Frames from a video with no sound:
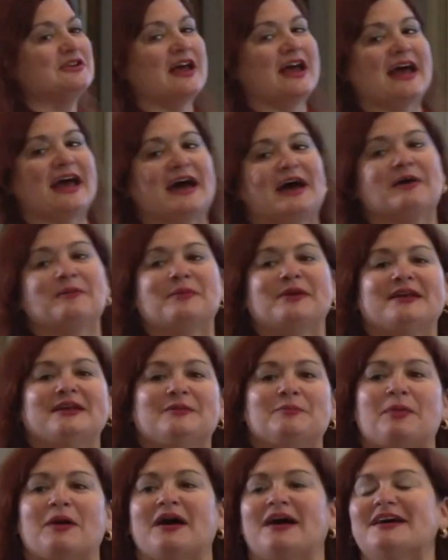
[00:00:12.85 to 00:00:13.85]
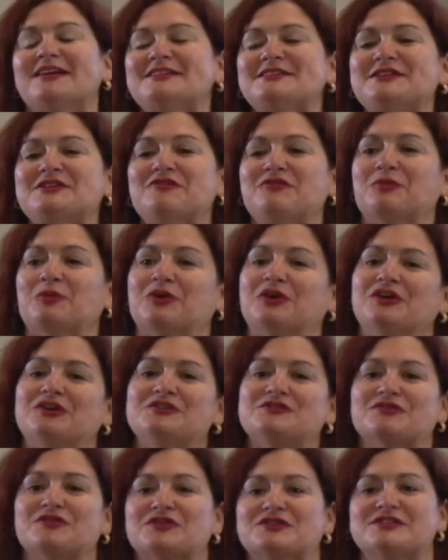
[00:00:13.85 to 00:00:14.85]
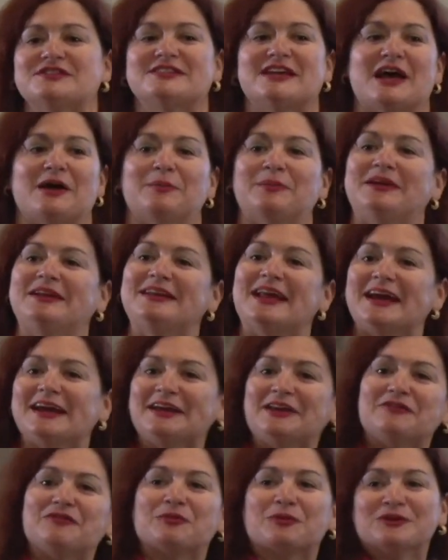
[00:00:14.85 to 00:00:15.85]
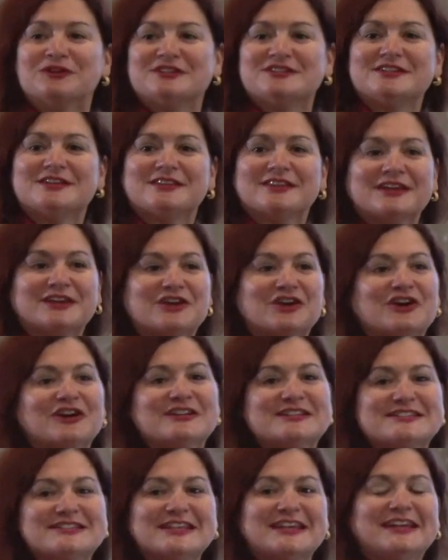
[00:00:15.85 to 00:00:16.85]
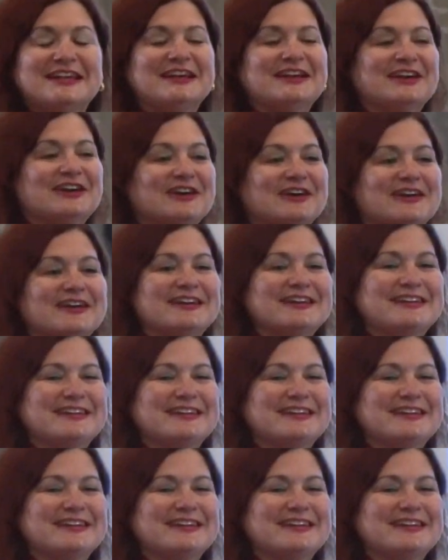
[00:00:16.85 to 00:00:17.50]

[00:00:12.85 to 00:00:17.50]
how many positive words versus how many negative words do you think you're going to see here?